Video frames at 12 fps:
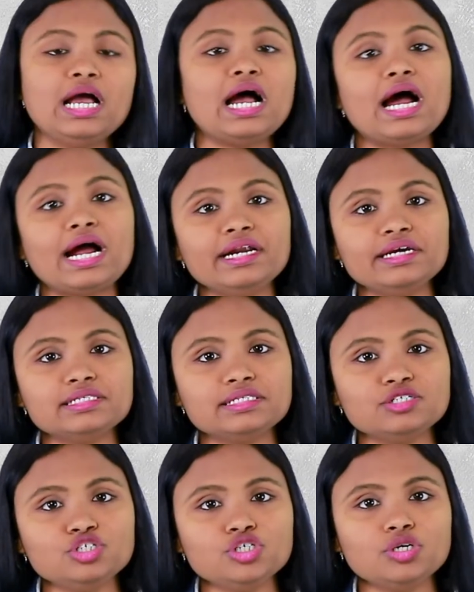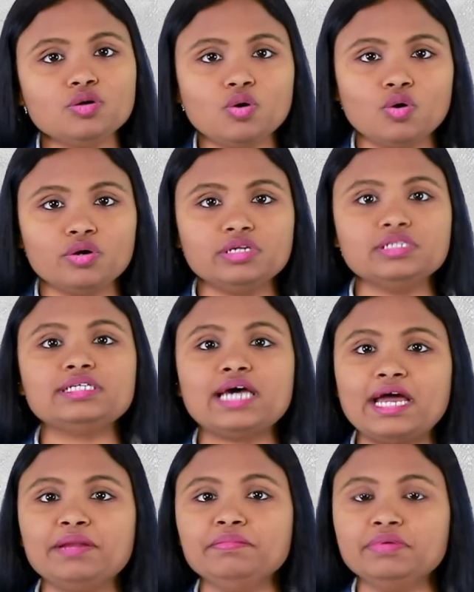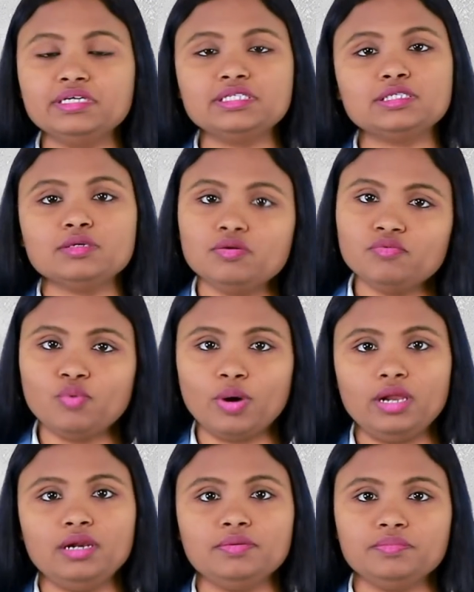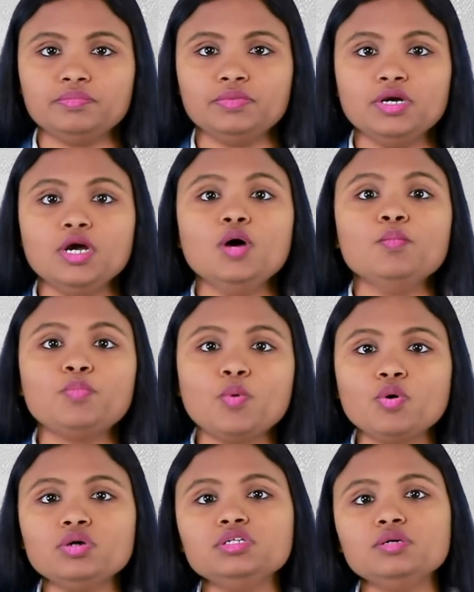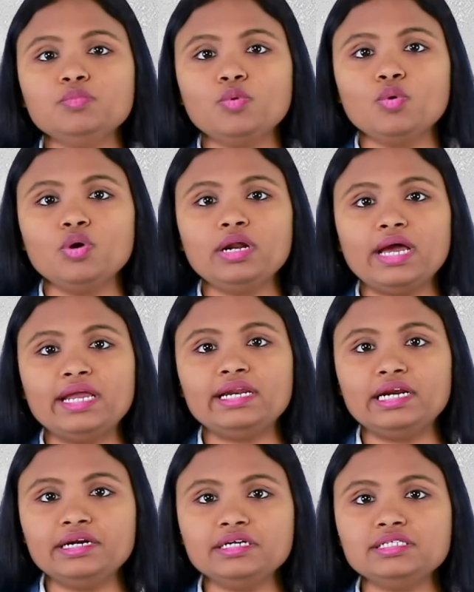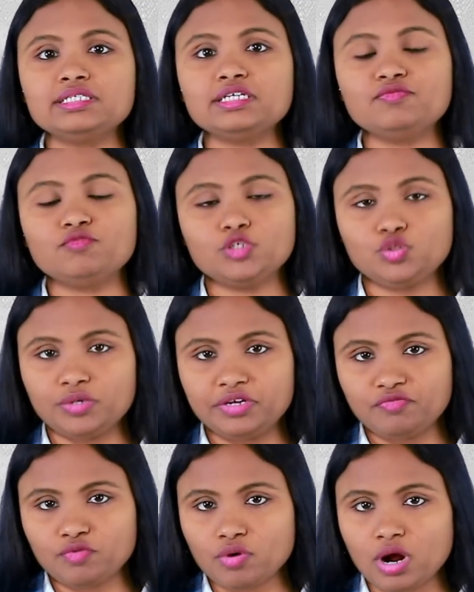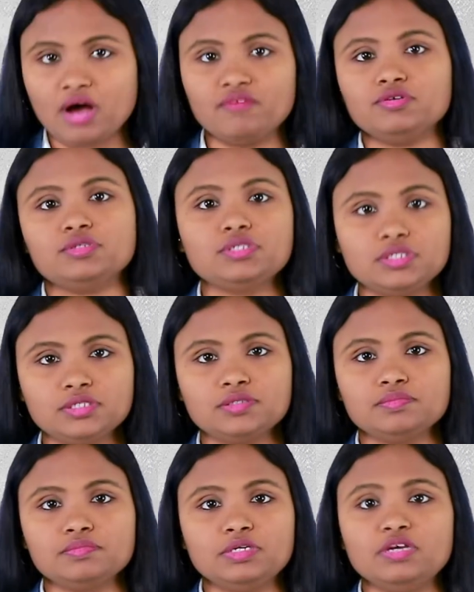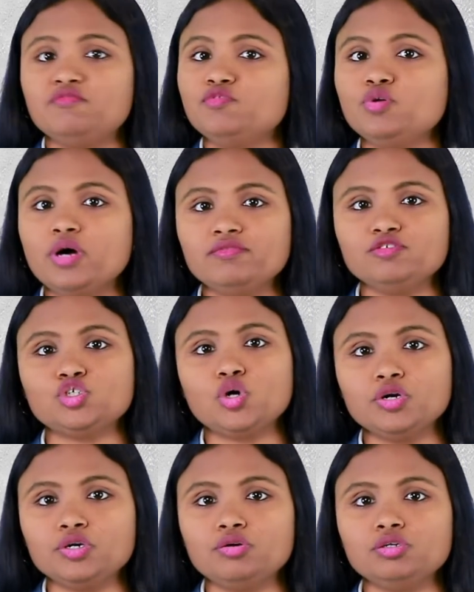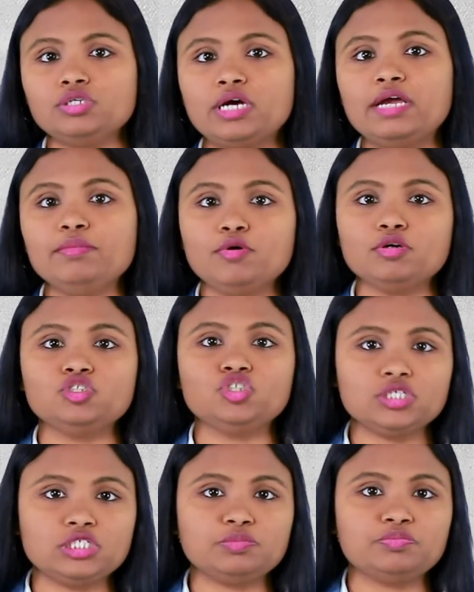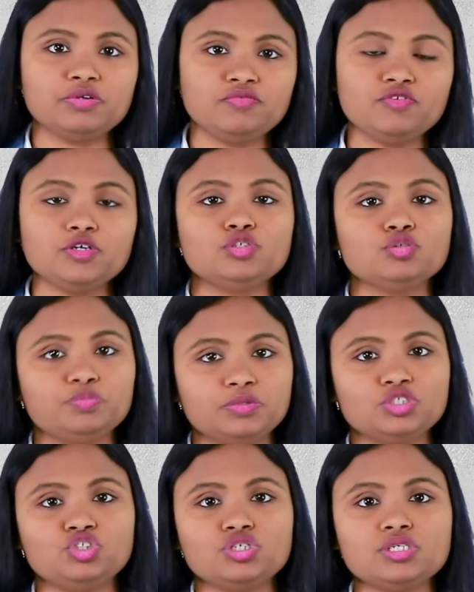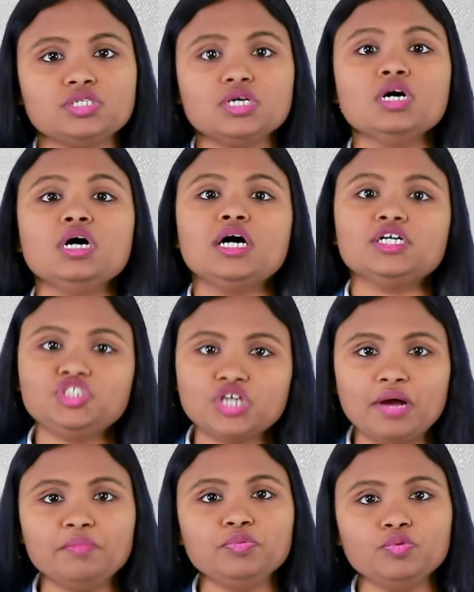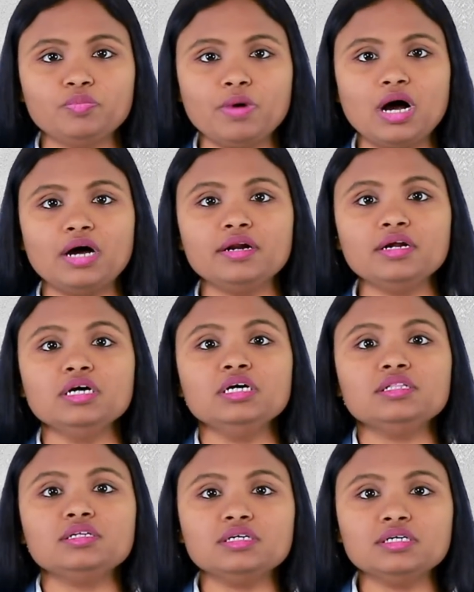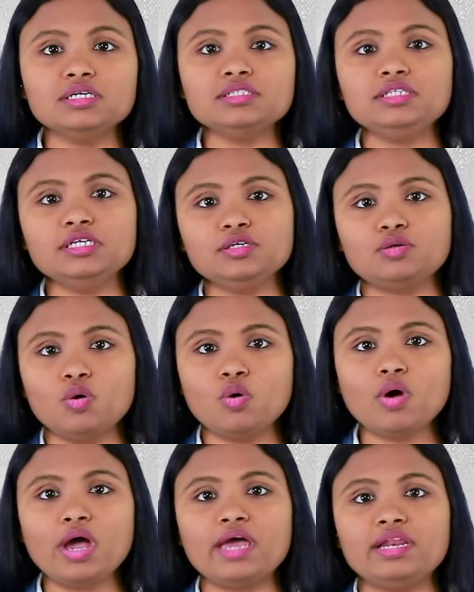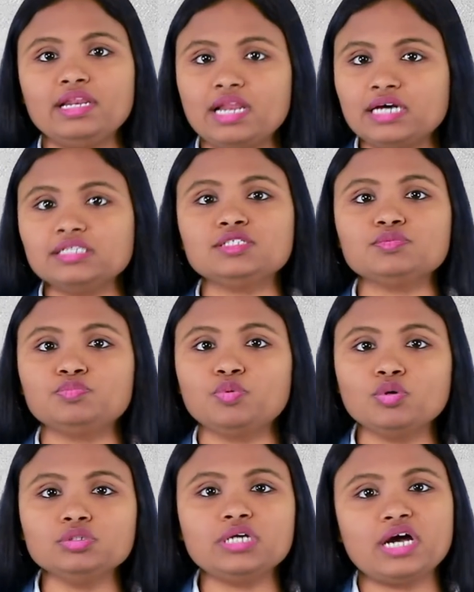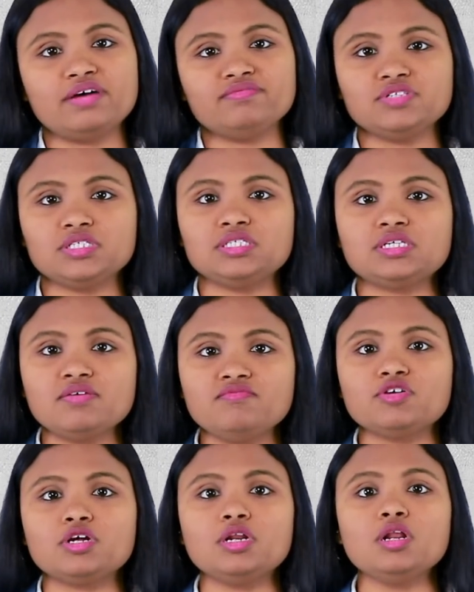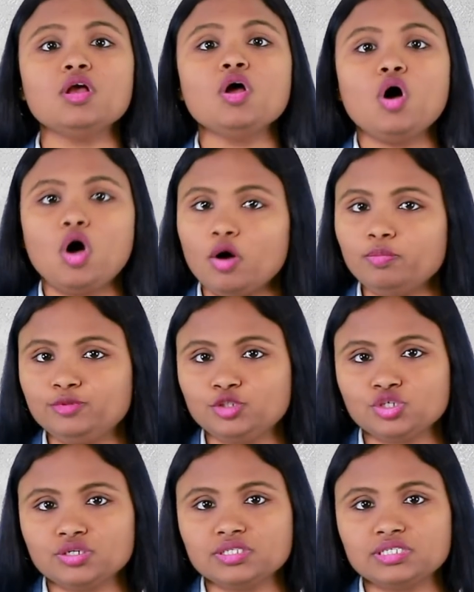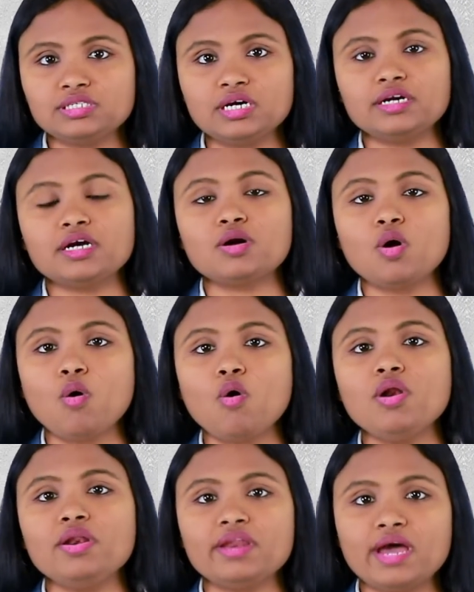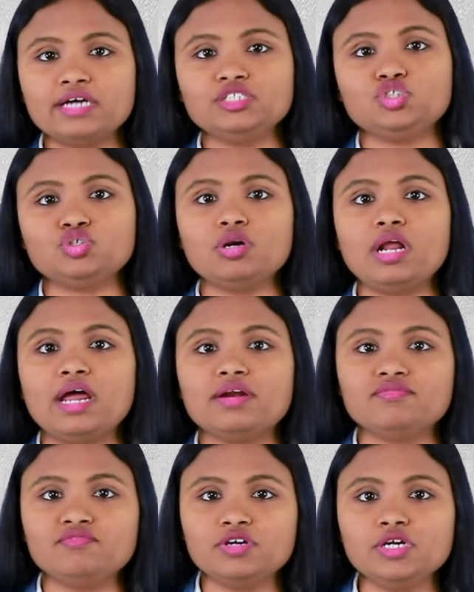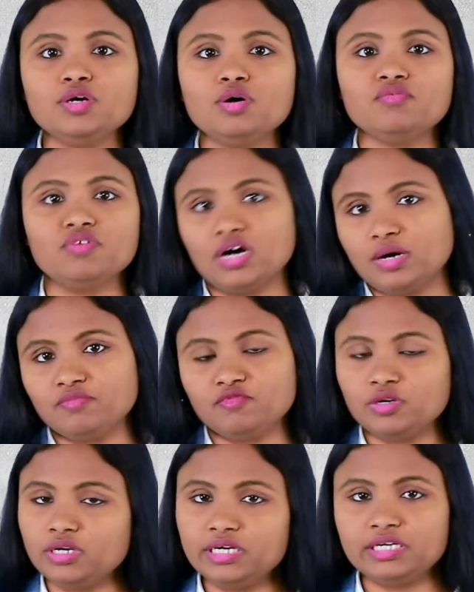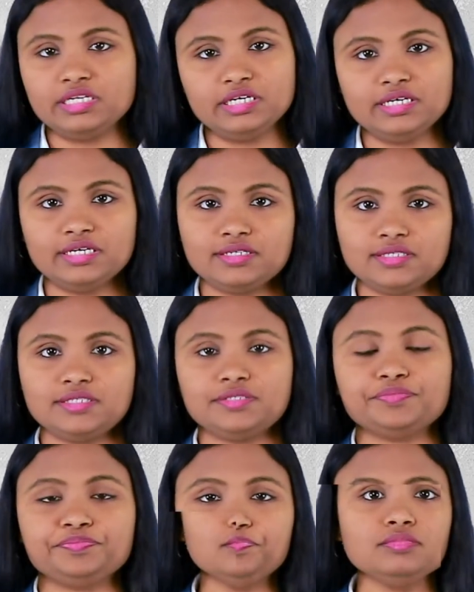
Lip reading: Add essential oils and mix well. Pour the mold and let it sit for 24 hours. If you have shortened on time or just prefer to purchase a shampoo bar, the Earthing Co and Lush both have several options that are all natural and free of harmful ingredients.